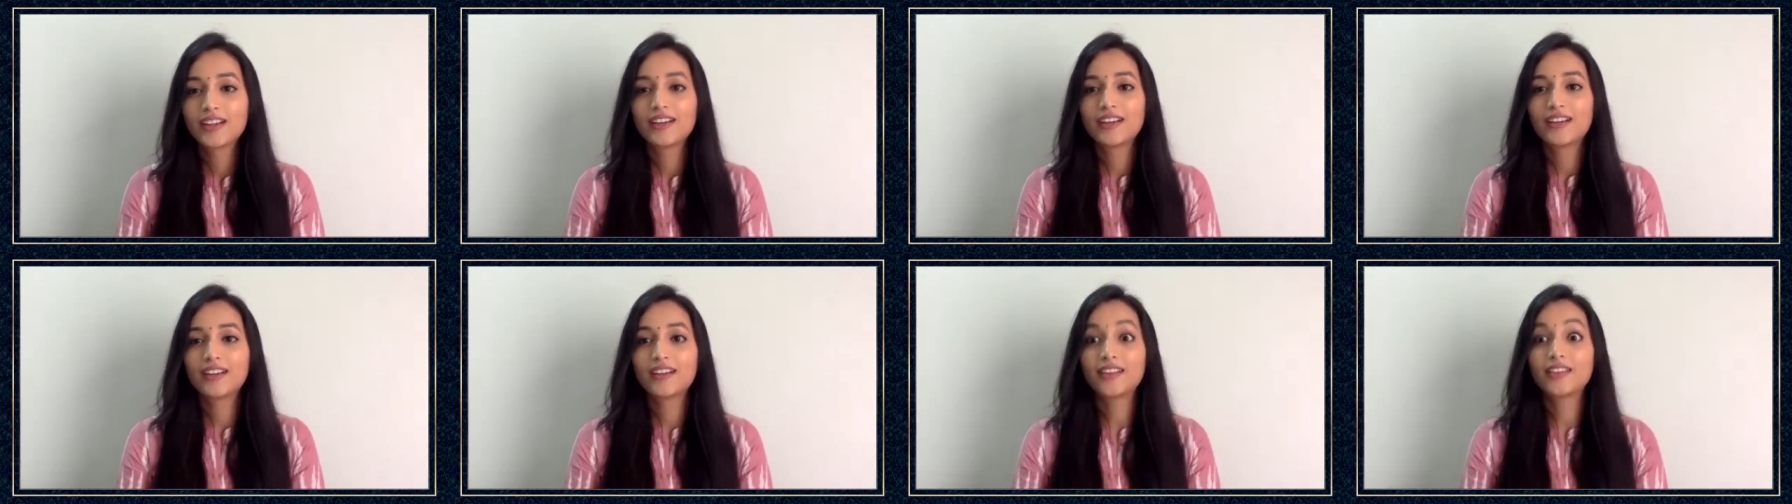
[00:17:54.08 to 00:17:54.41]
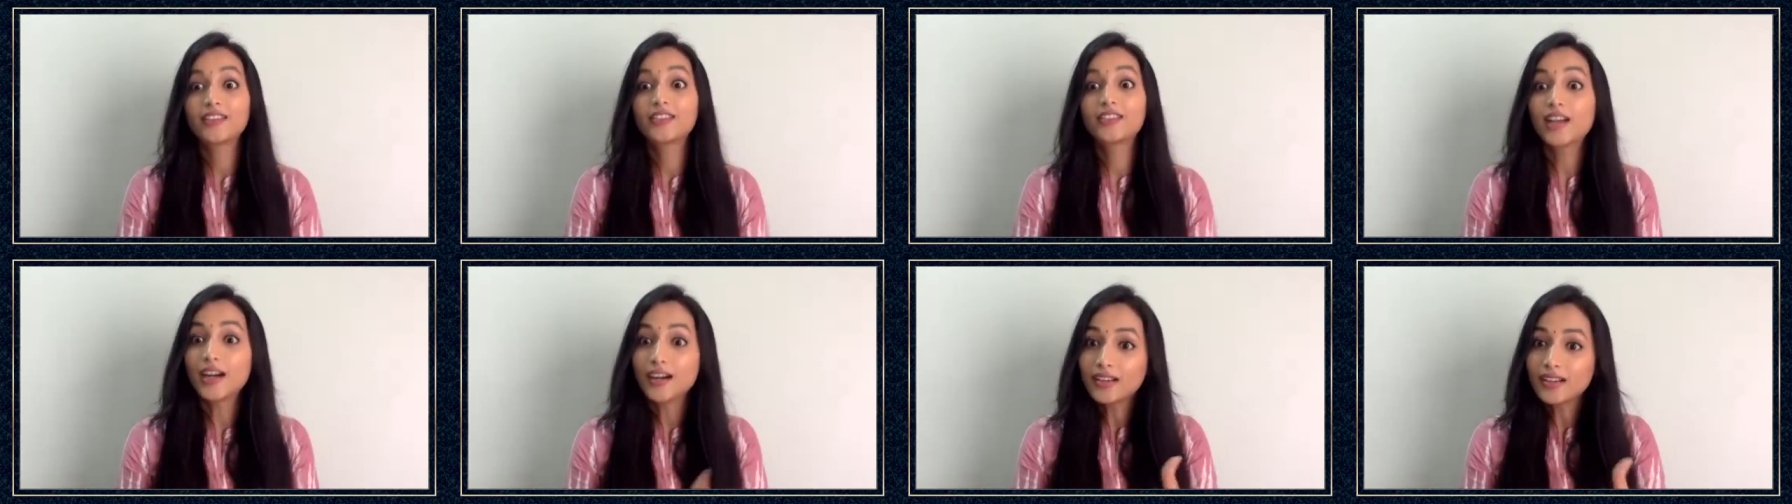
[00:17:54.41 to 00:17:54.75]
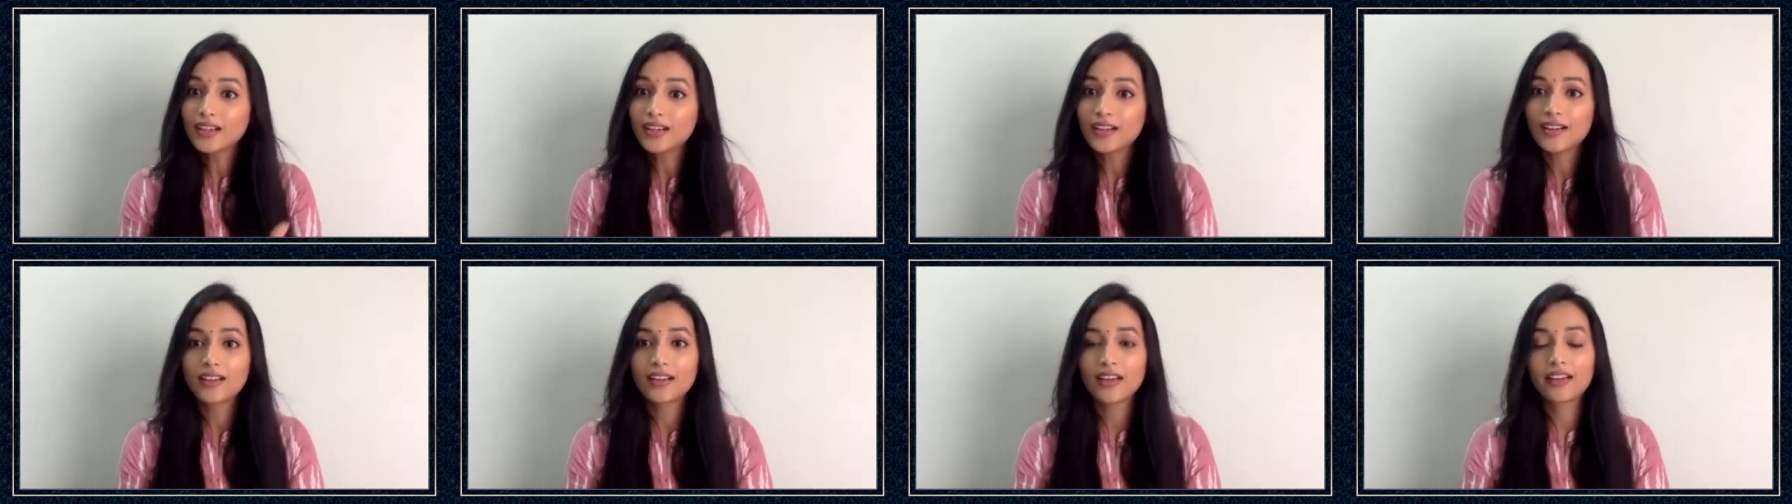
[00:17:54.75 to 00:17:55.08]
uh,
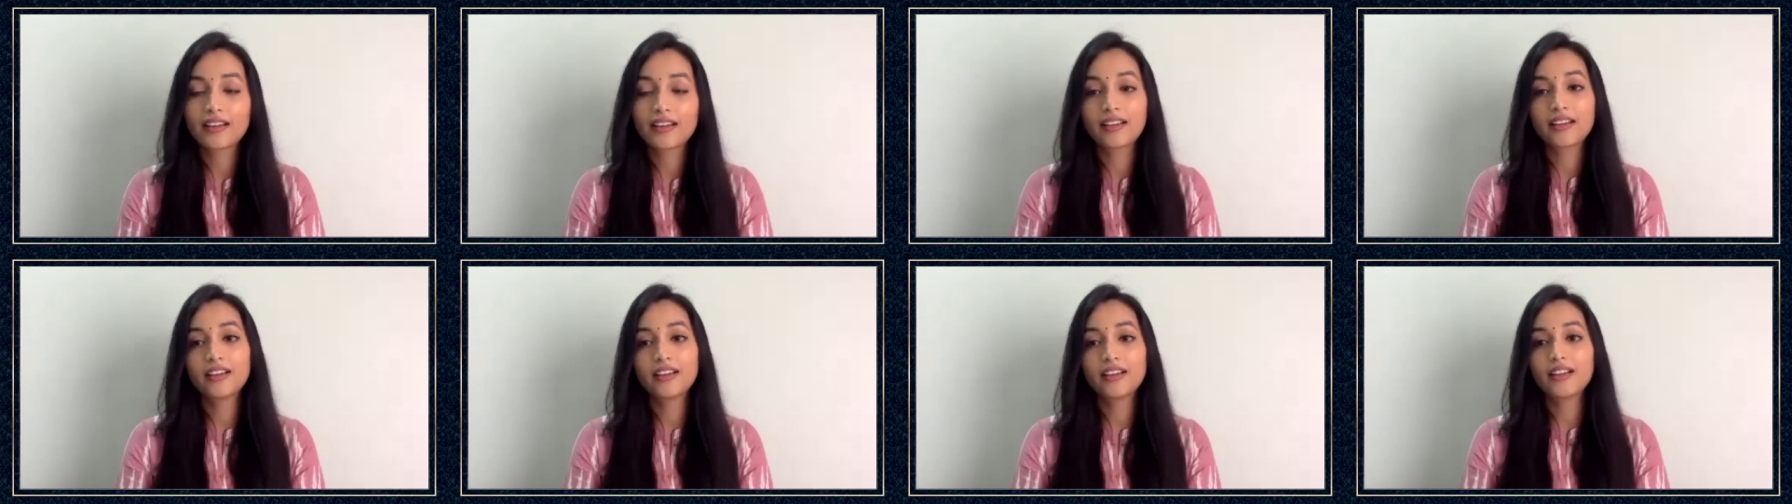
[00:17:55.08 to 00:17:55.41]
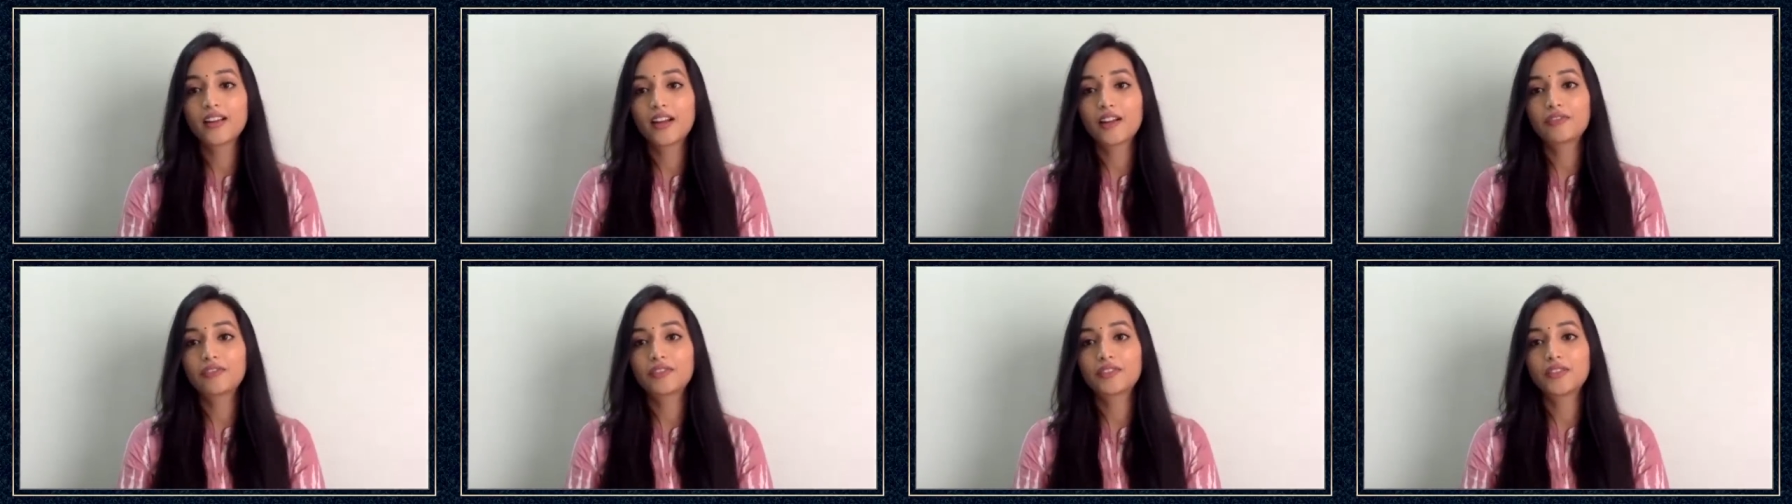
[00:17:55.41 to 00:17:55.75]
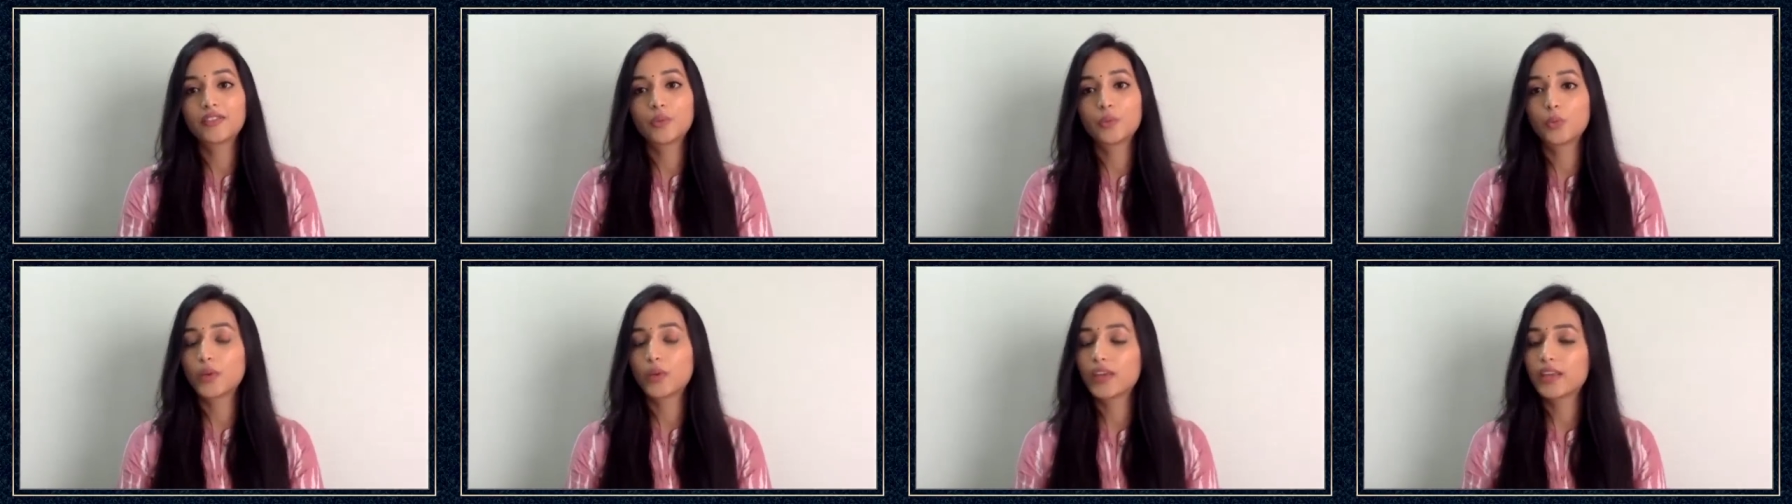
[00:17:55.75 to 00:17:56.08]
Dangal, I really loved
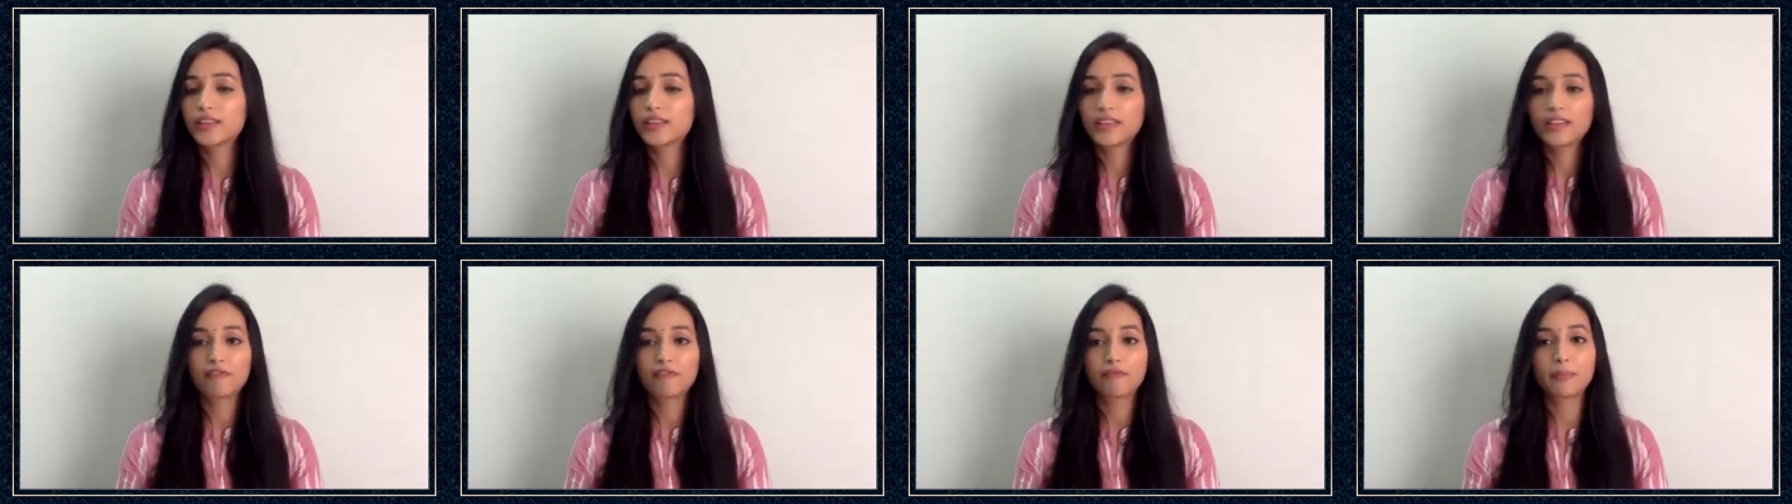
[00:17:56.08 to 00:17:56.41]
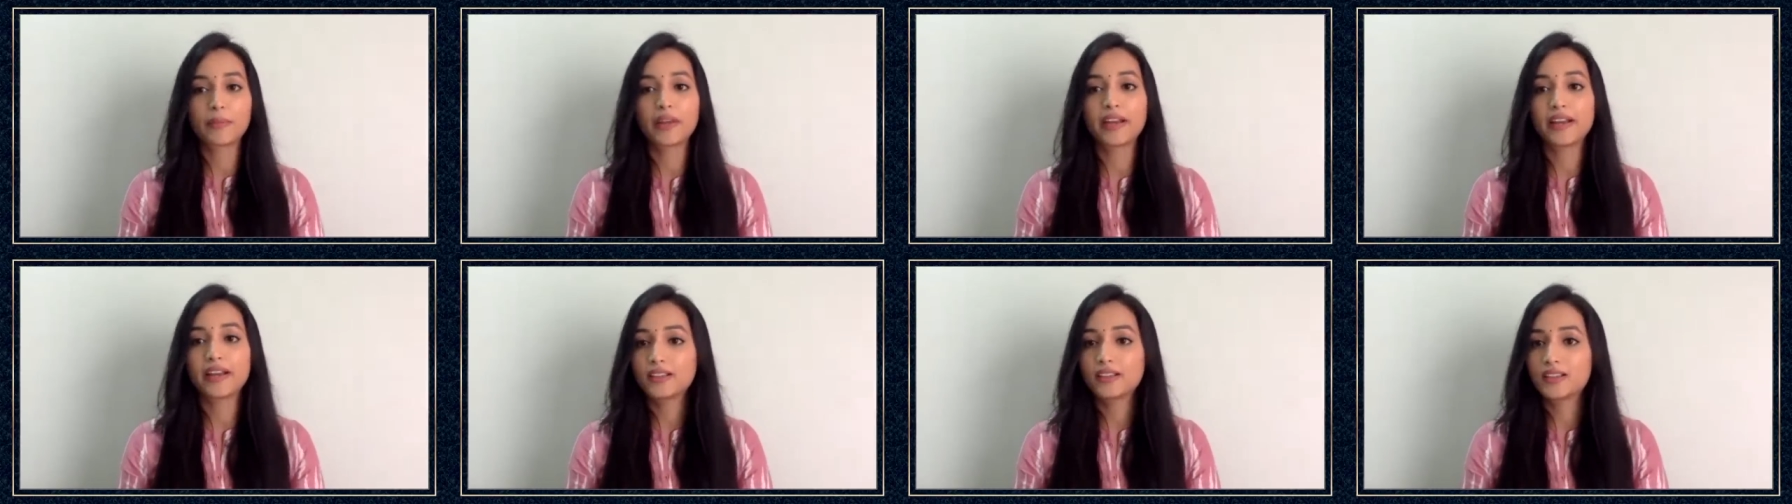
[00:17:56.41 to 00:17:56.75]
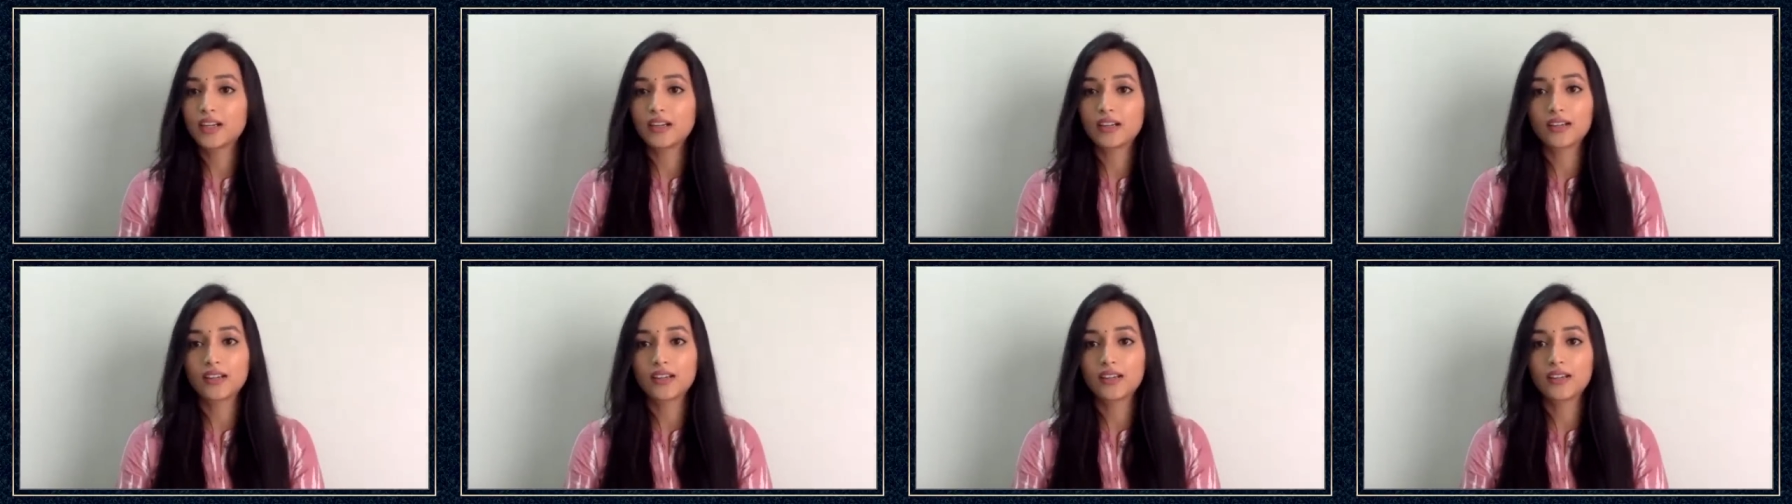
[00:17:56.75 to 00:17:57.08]
the way they have made
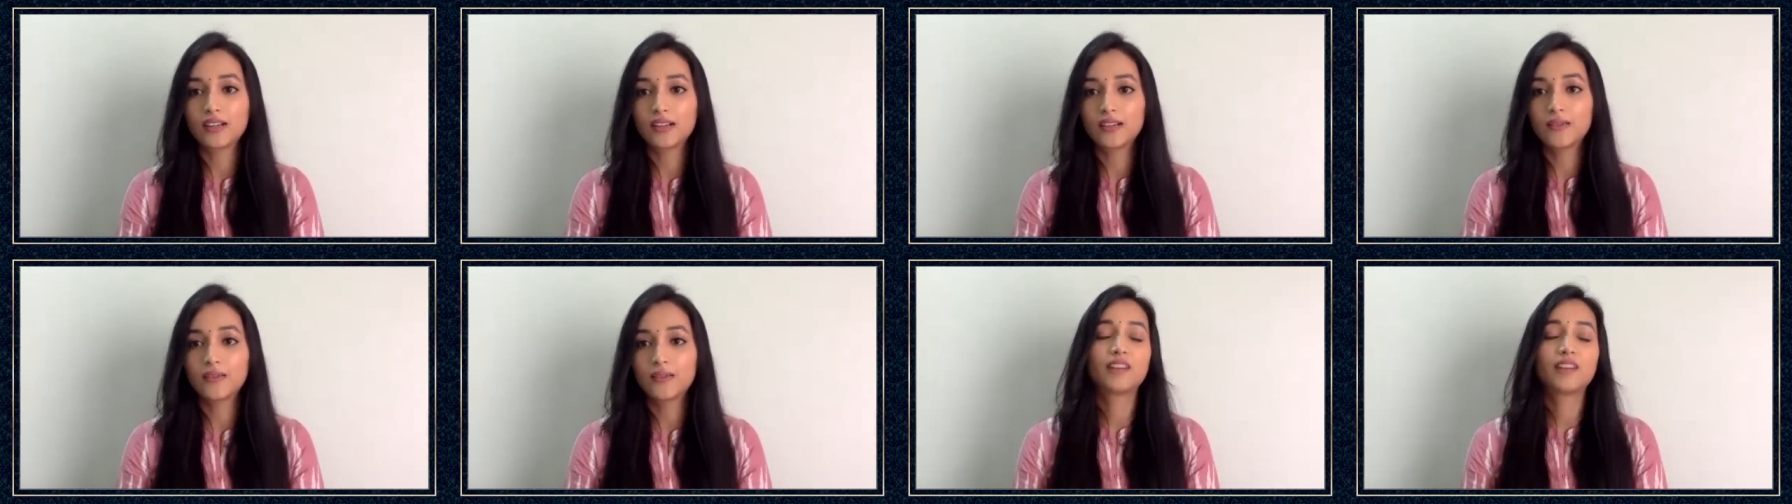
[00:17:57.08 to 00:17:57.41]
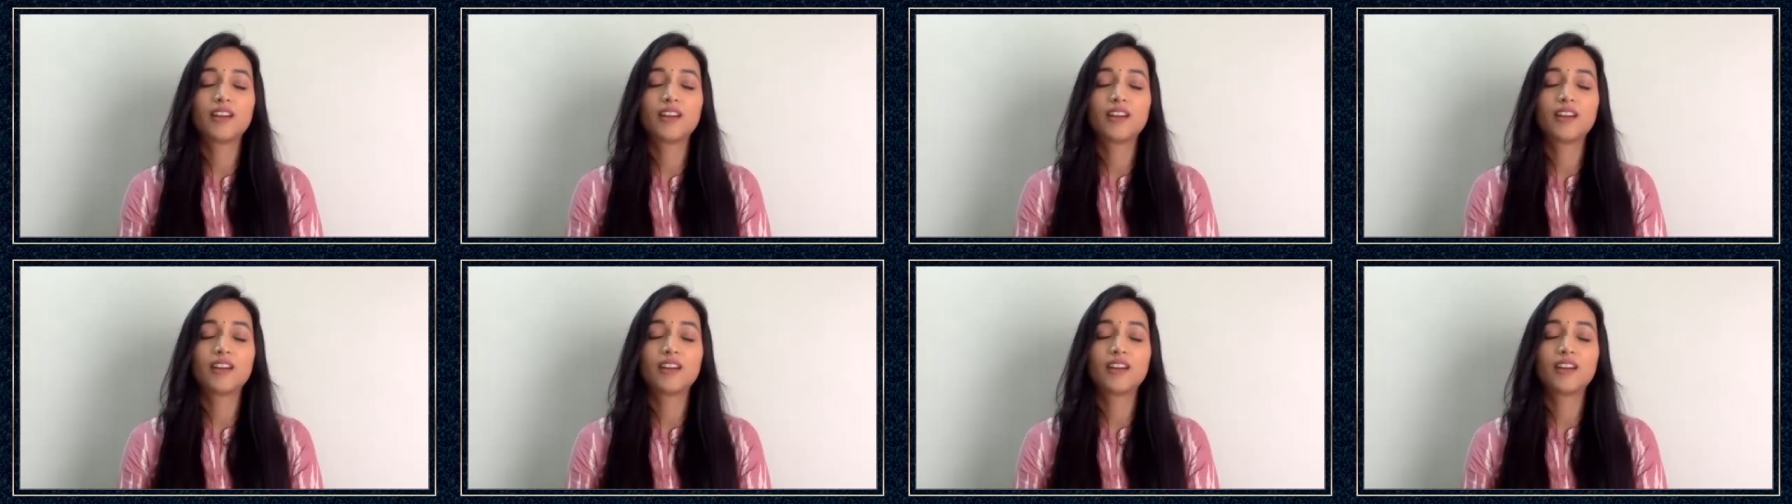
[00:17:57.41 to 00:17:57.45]
Dangal.